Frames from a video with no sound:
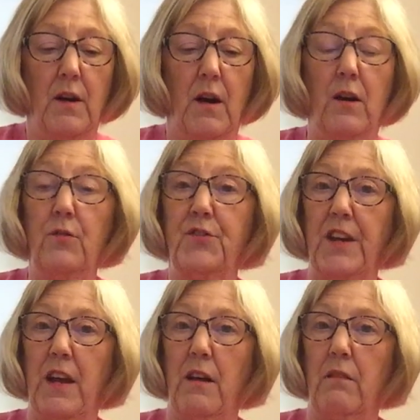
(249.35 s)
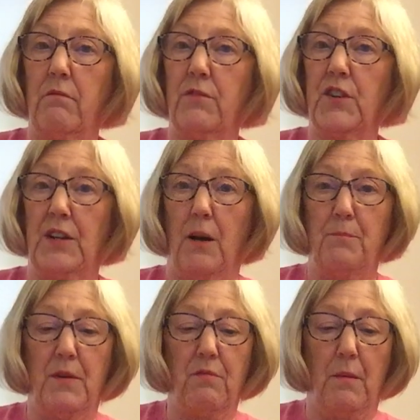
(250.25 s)
"Oh dear," said
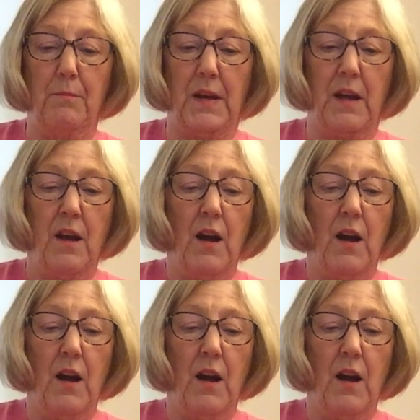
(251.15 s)
Humpy Rumpy.